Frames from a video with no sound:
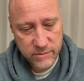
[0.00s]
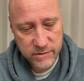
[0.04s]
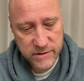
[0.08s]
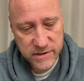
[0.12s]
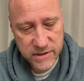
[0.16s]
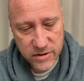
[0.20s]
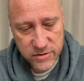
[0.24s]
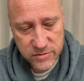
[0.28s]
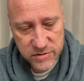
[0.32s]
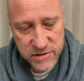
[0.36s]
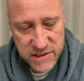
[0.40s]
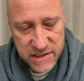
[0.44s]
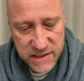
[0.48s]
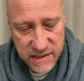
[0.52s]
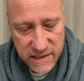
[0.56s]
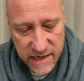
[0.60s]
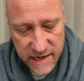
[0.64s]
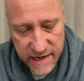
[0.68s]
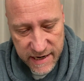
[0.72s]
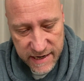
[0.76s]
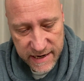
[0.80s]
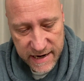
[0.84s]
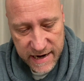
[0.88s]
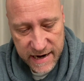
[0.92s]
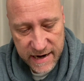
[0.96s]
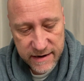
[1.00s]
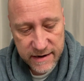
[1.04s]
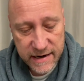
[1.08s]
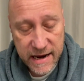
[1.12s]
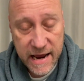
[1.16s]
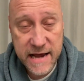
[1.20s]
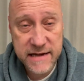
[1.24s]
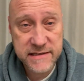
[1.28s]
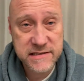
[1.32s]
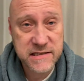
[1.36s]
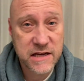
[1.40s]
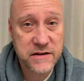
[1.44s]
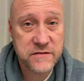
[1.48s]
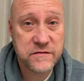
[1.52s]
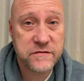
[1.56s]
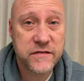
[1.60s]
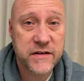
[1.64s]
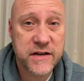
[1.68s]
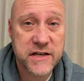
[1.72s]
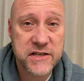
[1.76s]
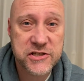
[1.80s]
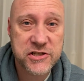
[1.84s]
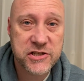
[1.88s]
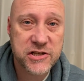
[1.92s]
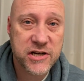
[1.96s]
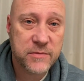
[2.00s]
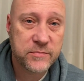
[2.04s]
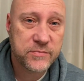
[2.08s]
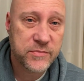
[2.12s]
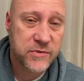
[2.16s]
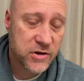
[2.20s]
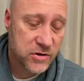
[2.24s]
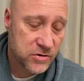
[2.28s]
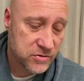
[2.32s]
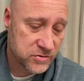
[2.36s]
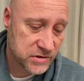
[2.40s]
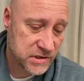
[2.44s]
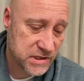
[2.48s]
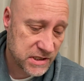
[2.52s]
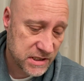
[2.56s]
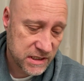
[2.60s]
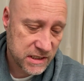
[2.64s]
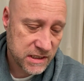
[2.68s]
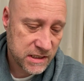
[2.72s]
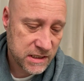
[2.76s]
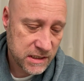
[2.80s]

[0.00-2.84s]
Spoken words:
with those today as I finished up those